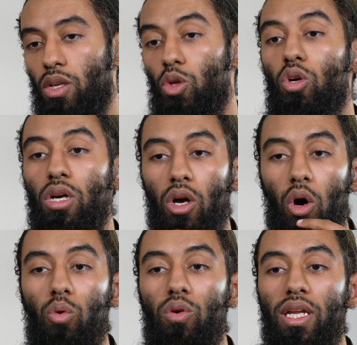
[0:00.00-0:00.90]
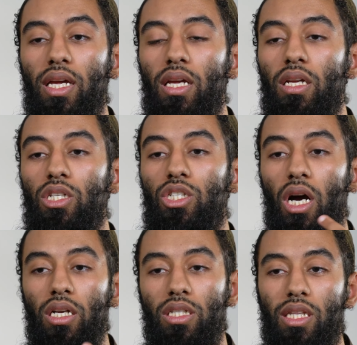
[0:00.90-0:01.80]
You can only
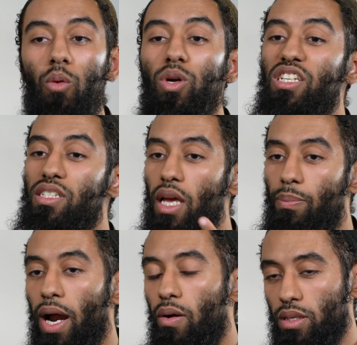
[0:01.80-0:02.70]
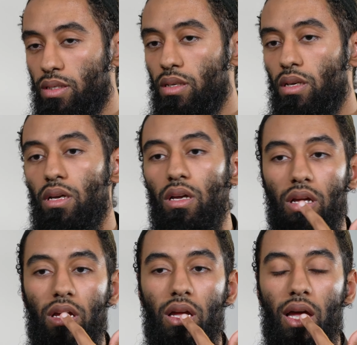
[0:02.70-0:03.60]
judge that which is the apparent.
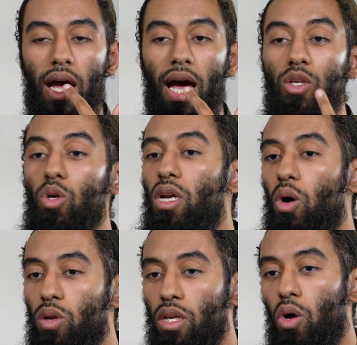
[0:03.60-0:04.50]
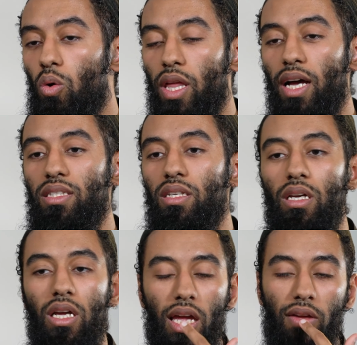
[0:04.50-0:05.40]
And you can only know that
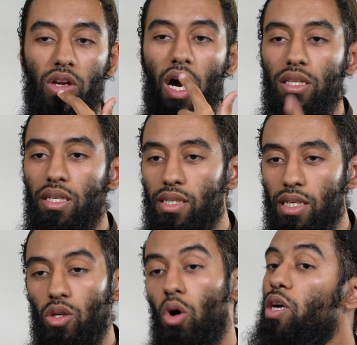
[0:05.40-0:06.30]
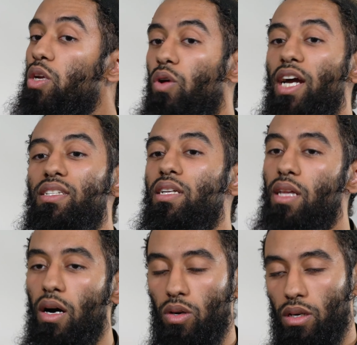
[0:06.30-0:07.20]
if he utters it or he writes it
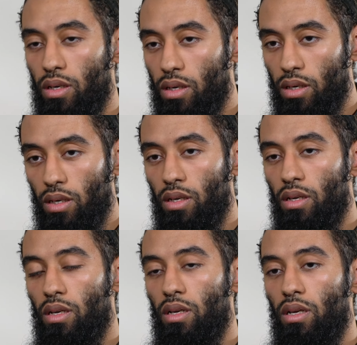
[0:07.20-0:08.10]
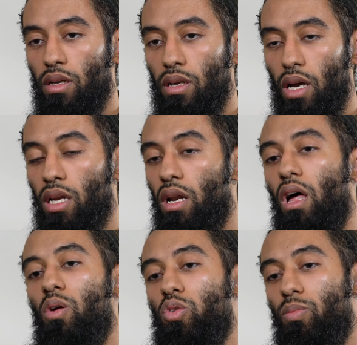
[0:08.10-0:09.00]
down. And
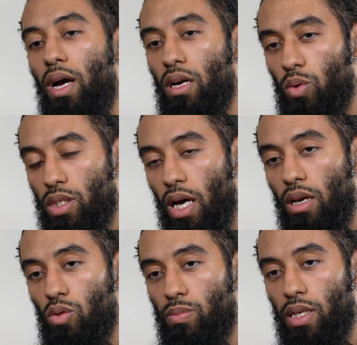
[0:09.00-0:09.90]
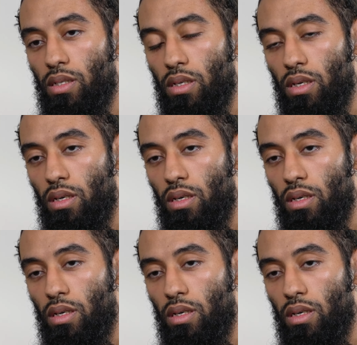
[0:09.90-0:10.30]
Allah subhanahu wa ta'ala knows best.